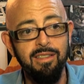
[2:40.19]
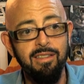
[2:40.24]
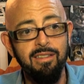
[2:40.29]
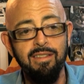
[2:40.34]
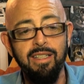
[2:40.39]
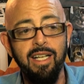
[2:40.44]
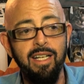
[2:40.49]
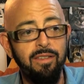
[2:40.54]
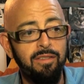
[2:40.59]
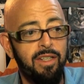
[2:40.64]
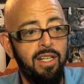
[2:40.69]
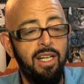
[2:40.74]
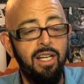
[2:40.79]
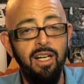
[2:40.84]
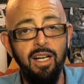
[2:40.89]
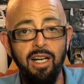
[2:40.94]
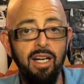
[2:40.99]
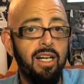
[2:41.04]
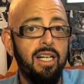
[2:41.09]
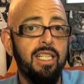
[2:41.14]
instead of
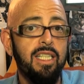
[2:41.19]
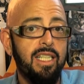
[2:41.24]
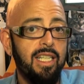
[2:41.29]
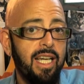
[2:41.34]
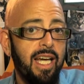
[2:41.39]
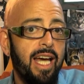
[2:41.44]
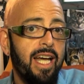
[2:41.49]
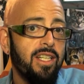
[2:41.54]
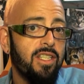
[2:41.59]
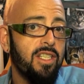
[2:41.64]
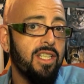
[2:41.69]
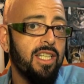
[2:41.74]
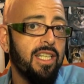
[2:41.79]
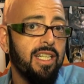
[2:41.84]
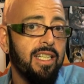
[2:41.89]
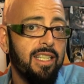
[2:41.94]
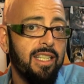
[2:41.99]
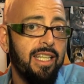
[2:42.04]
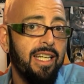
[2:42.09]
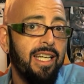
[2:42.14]
hunt, catch,
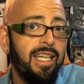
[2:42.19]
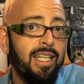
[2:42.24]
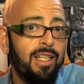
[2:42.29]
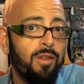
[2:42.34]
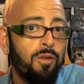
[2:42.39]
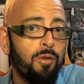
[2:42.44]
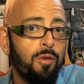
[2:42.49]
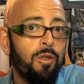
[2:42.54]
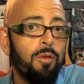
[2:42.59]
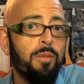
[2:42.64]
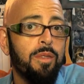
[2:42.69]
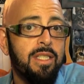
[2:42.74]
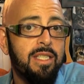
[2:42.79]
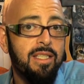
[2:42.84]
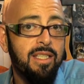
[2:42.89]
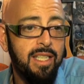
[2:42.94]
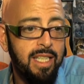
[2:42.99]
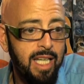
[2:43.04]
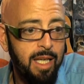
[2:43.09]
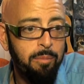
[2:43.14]
kill, eat, groom, and
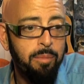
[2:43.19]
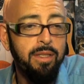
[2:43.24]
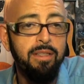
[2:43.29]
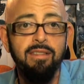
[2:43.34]
sleep.